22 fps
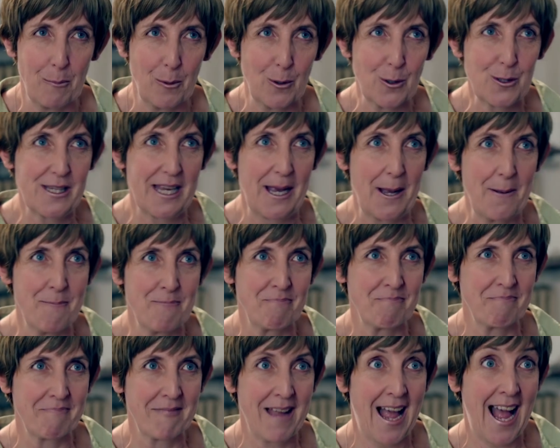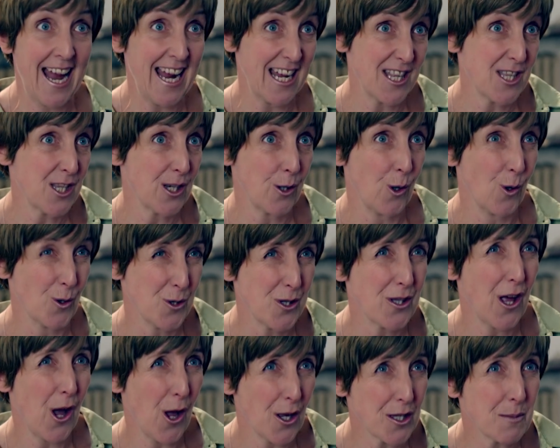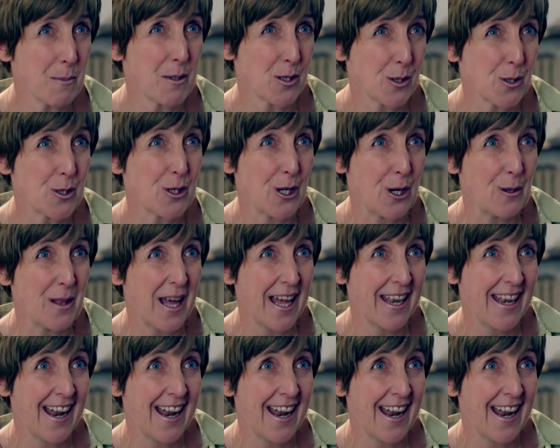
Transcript: but I had to go to the hospital too that